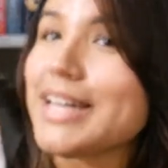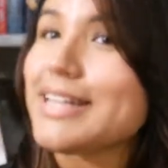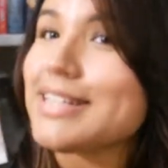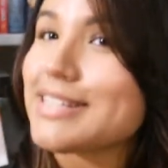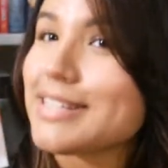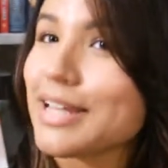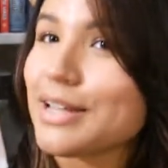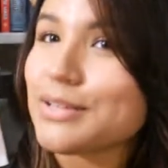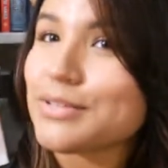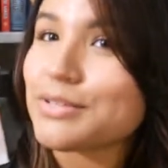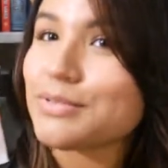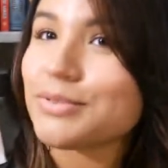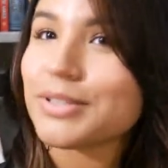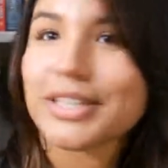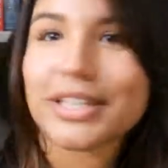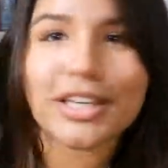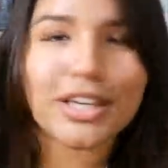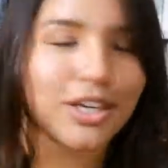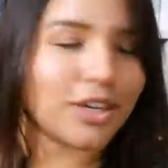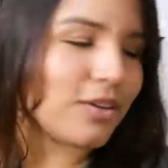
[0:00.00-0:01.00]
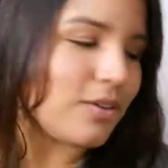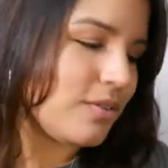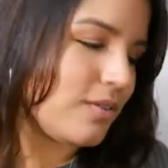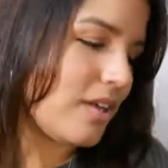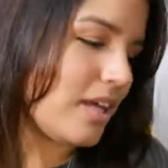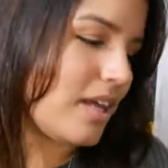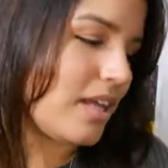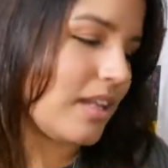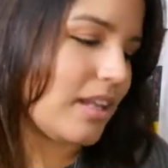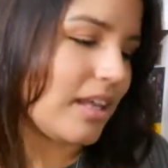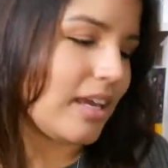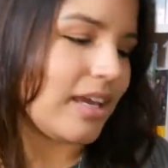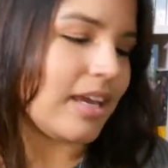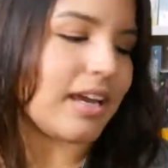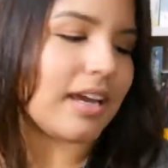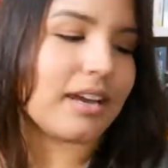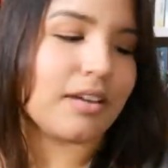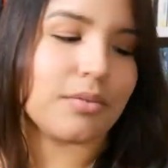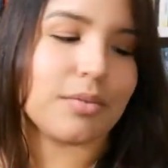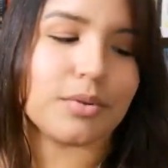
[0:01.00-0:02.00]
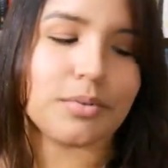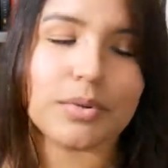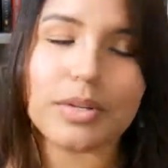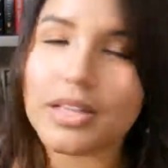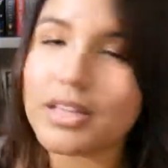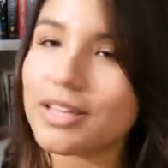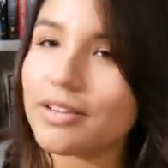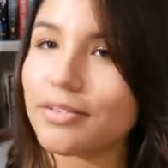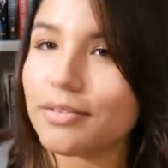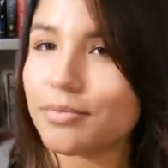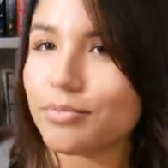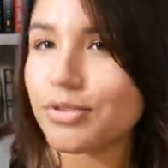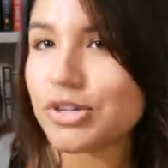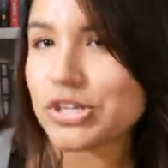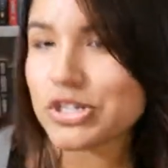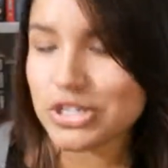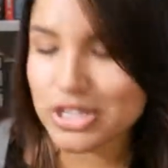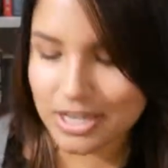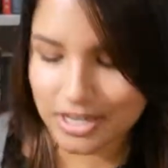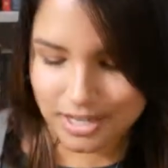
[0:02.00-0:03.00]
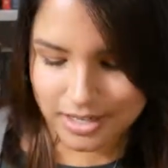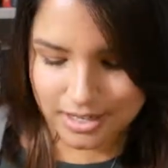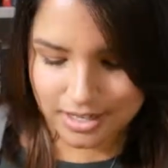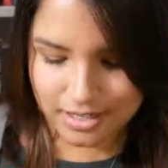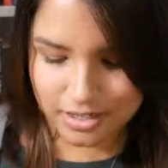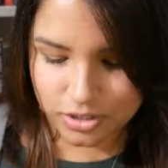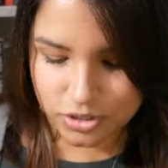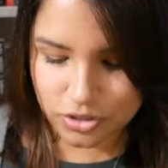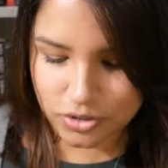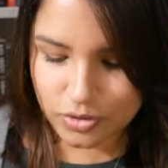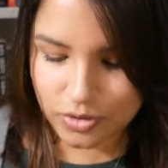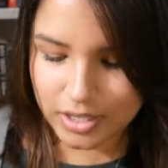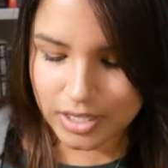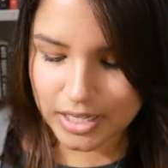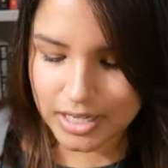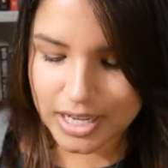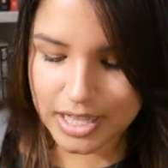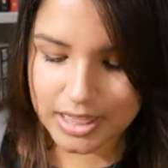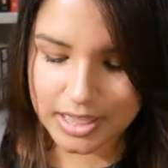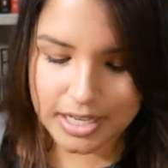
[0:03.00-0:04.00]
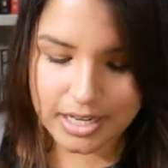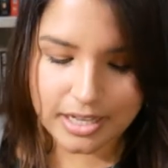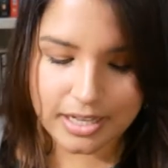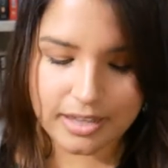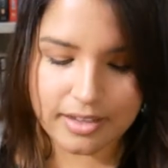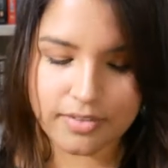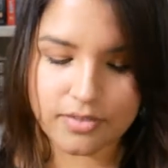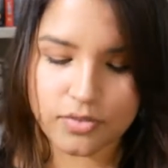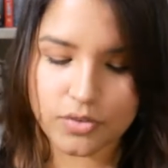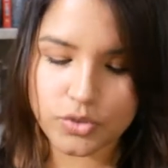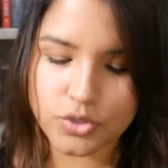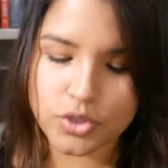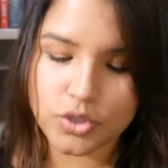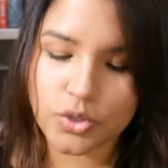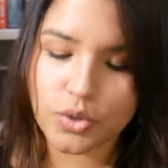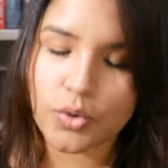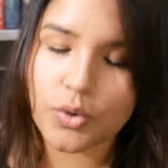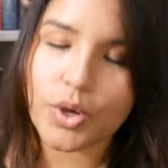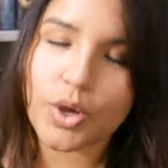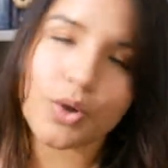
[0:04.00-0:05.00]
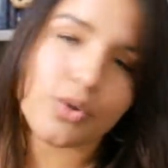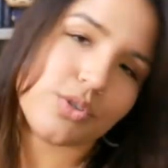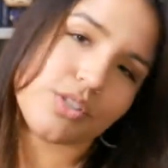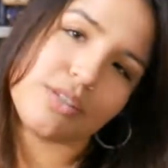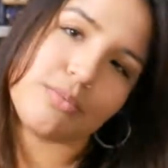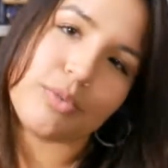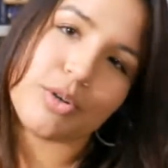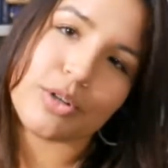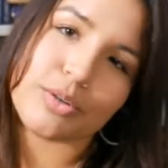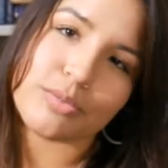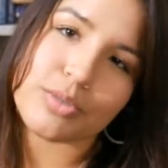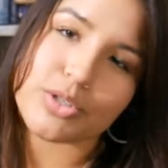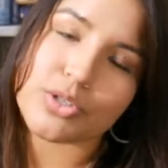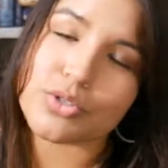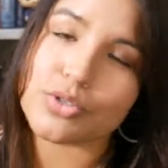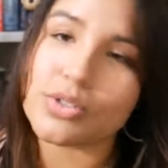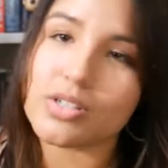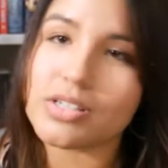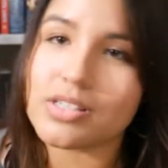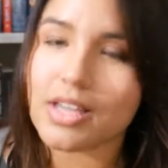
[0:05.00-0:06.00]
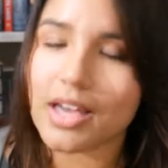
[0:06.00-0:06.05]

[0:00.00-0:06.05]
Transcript: Sounds really cute and like I would really appreciate it and enjoy it and then I have two cozy murder mysteries.